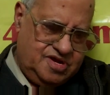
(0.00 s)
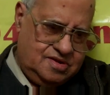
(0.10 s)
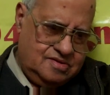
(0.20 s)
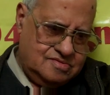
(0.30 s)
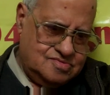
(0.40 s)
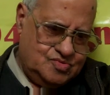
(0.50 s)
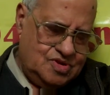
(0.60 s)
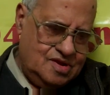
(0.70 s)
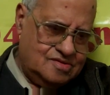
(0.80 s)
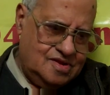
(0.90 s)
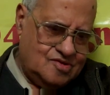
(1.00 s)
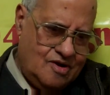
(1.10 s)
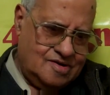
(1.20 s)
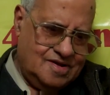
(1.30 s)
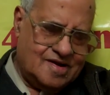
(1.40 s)
me. They
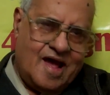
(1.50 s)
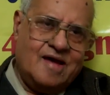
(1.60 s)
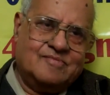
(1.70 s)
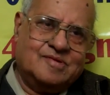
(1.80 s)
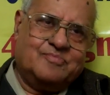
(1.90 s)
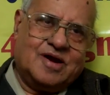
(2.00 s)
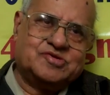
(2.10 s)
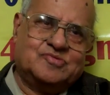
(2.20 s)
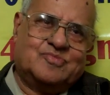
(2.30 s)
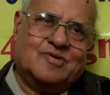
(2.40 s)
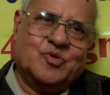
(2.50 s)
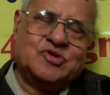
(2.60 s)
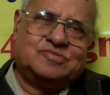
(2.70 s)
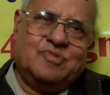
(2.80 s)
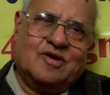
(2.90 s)
thought that I am a person from
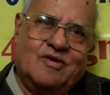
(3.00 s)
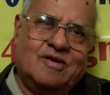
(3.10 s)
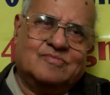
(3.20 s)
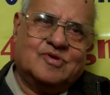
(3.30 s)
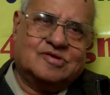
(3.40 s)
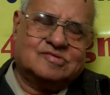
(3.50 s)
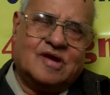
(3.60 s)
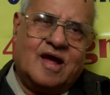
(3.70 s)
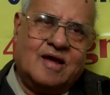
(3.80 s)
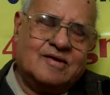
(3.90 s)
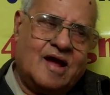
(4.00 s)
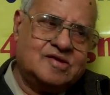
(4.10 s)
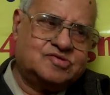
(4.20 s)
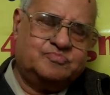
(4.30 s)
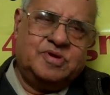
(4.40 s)
West Bengal because
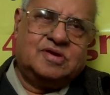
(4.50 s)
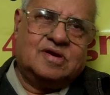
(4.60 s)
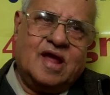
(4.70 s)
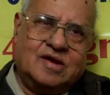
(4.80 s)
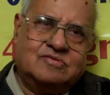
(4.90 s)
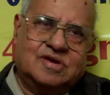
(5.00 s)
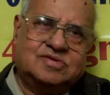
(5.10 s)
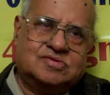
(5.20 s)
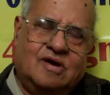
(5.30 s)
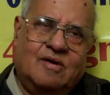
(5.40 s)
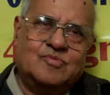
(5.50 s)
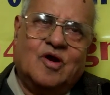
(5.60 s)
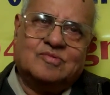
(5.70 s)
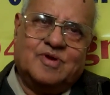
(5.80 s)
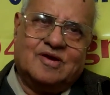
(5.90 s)
I speak language of
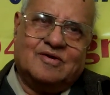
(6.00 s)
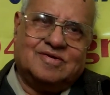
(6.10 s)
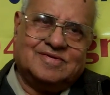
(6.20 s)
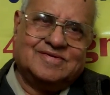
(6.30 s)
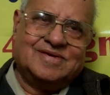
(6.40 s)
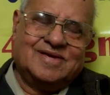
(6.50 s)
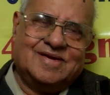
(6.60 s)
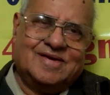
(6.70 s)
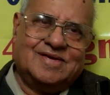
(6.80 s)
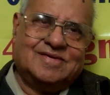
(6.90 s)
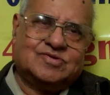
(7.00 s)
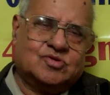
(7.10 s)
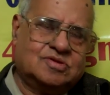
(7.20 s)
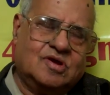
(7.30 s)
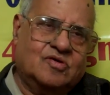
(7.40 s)
North Bengal.
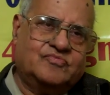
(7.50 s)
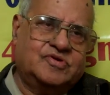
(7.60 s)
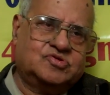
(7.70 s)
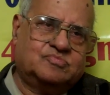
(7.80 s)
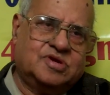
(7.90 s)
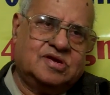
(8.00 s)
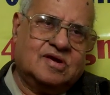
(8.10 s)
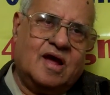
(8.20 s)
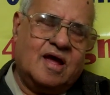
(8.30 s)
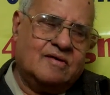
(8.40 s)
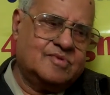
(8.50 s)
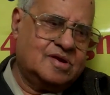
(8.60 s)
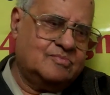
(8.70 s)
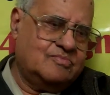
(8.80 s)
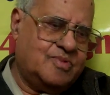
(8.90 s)
So they confused me, I am
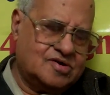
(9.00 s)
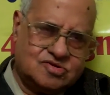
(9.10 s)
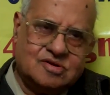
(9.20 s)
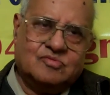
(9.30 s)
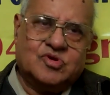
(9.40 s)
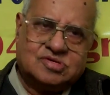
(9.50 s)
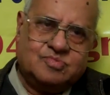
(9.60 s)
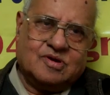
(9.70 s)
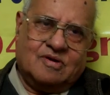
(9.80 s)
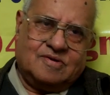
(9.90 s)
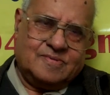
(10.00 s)
a person of West Bengal.